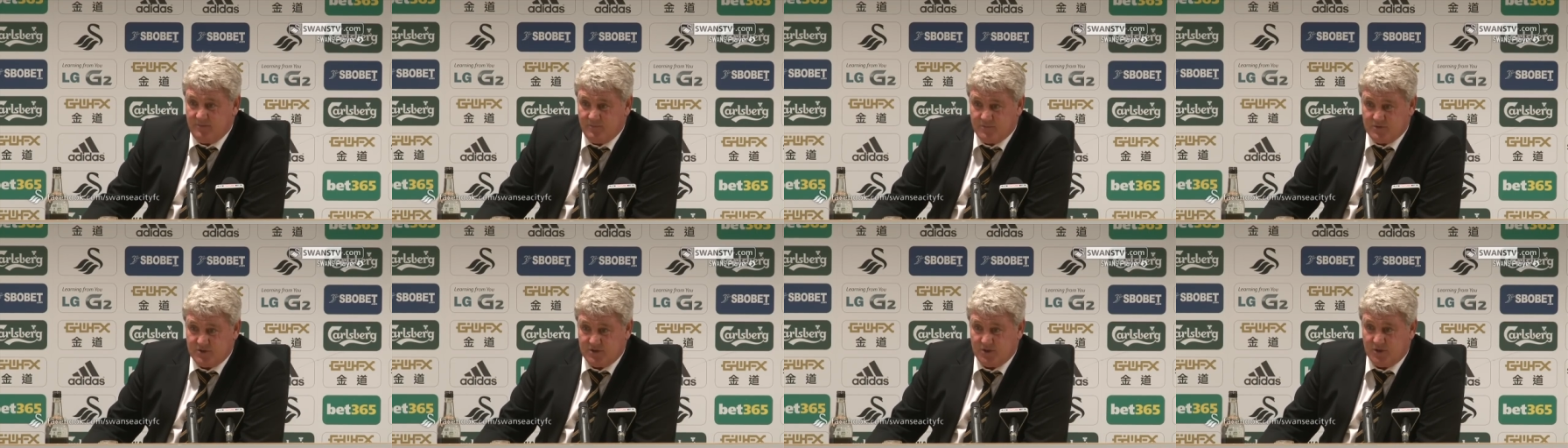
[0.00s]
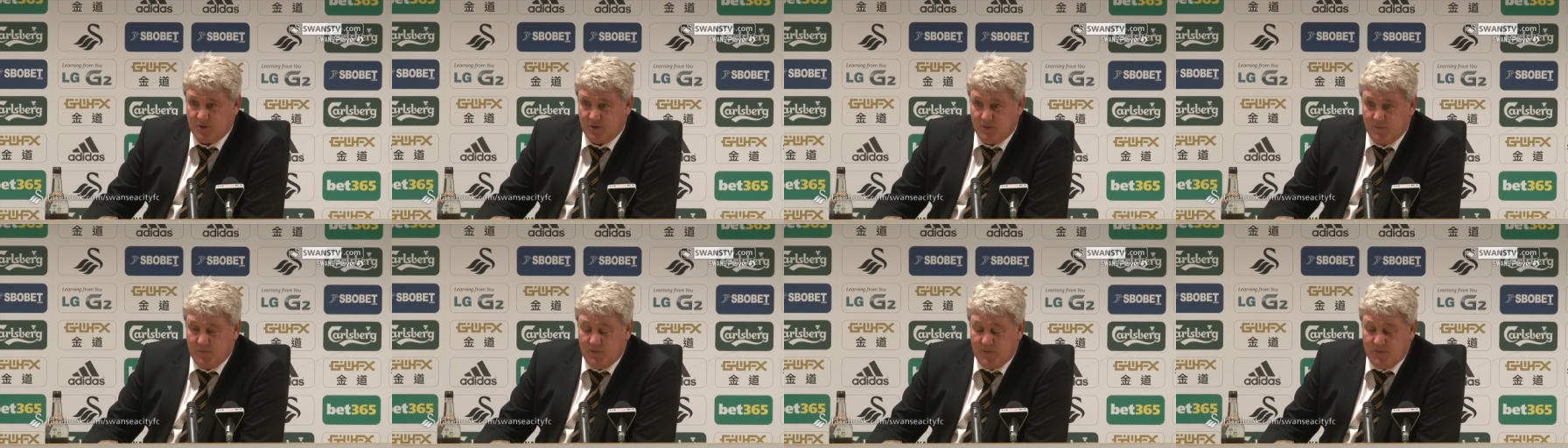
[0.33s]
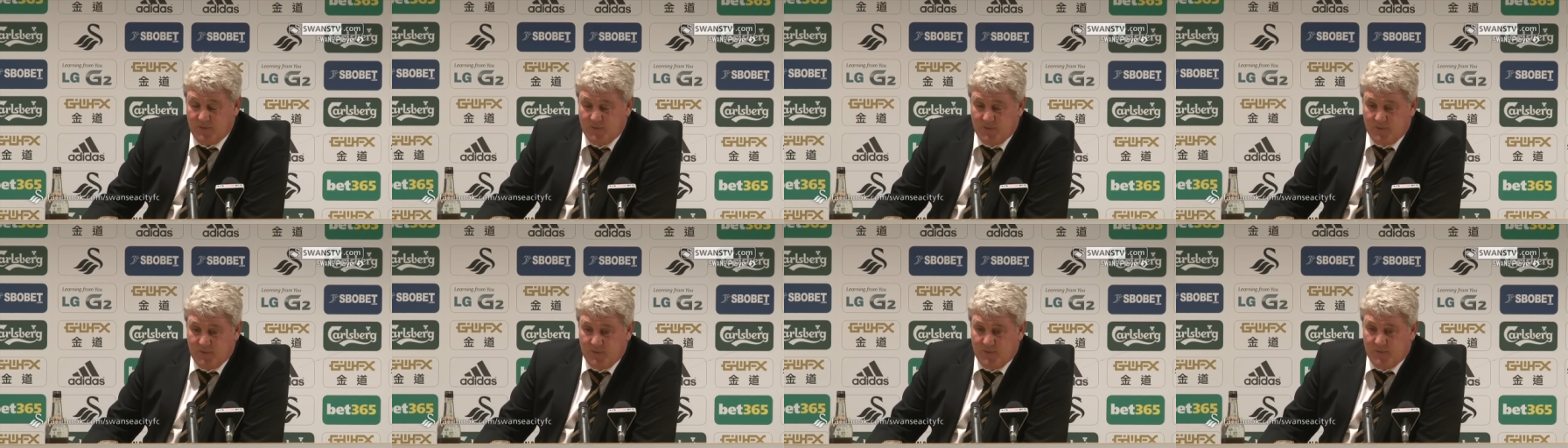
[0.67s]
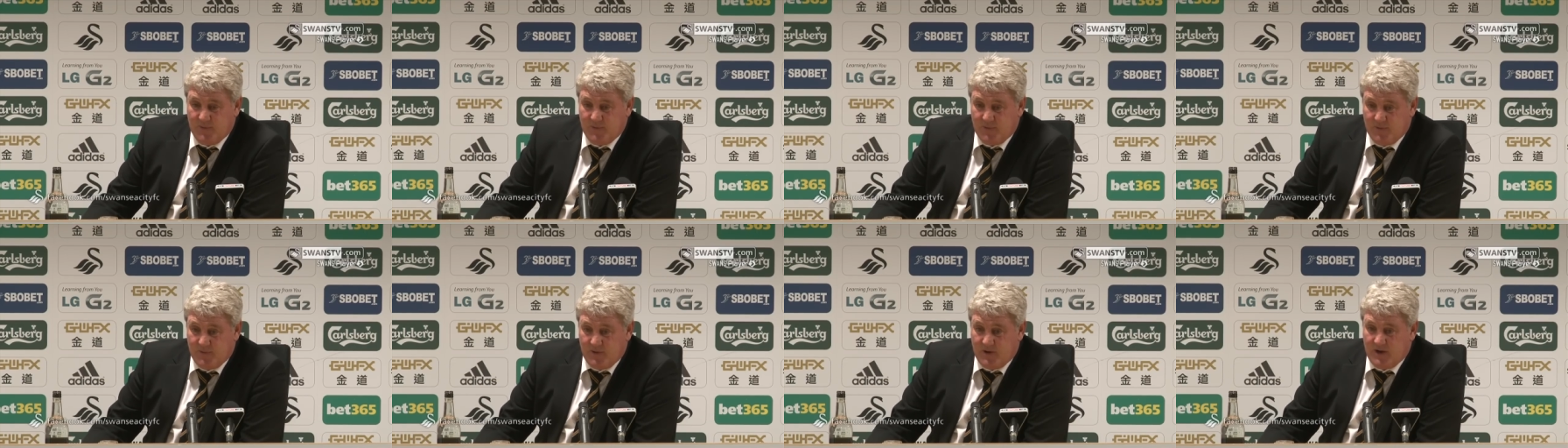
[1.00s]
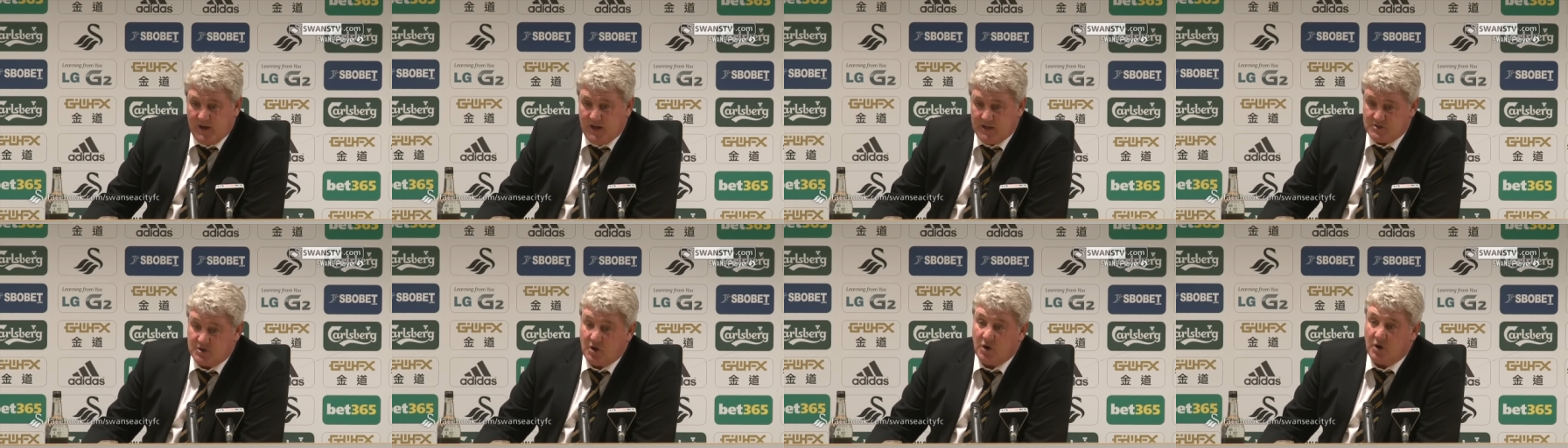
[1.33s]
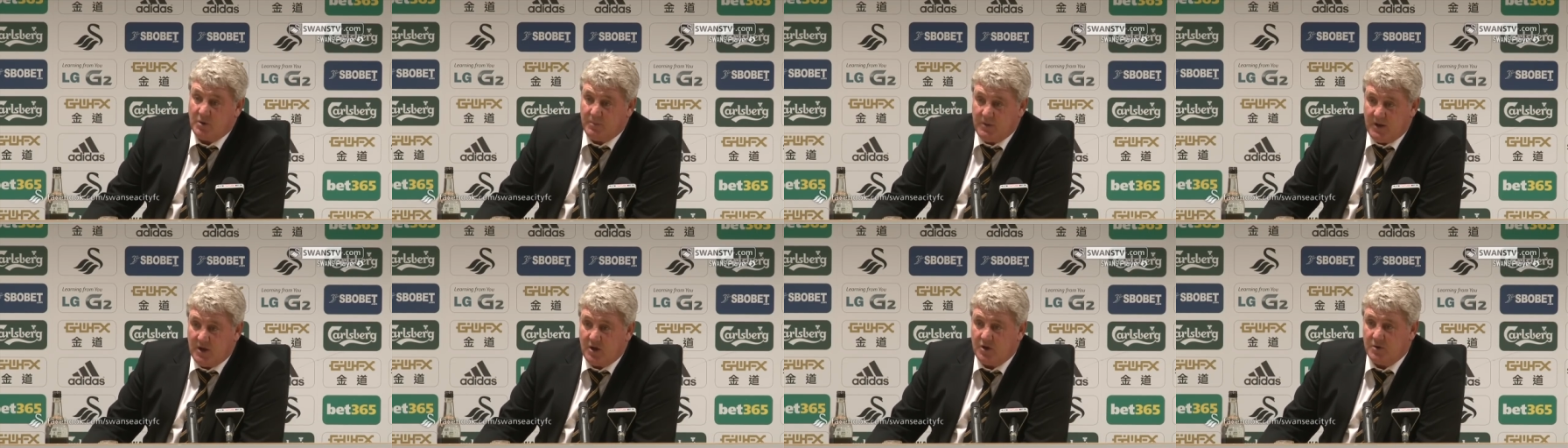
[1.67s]
So it's got
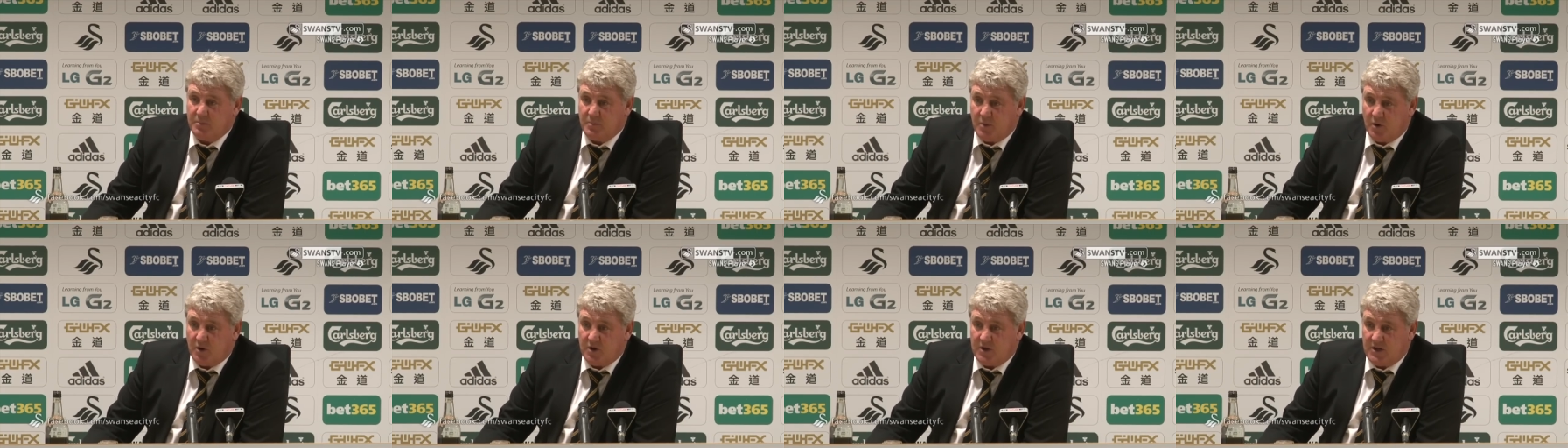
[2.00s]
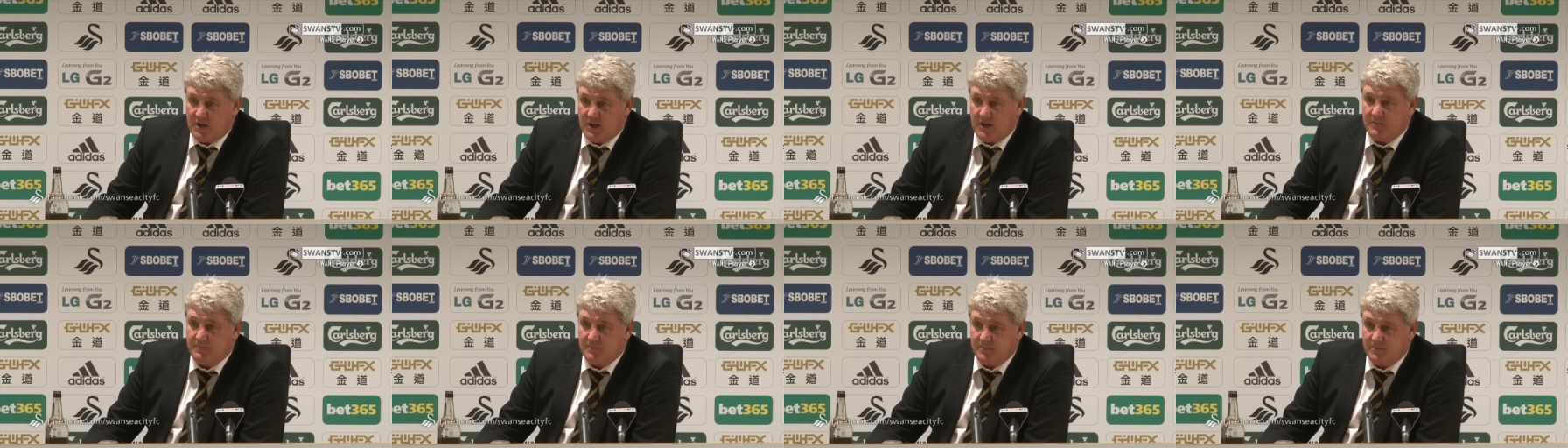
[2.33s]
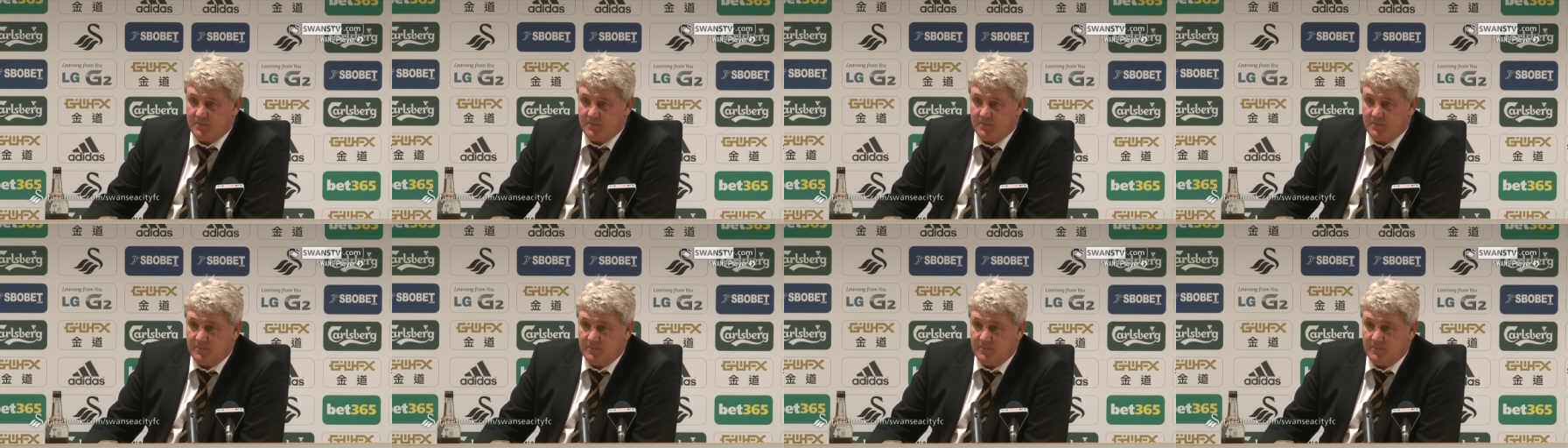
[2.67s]
to be a good point, yeah.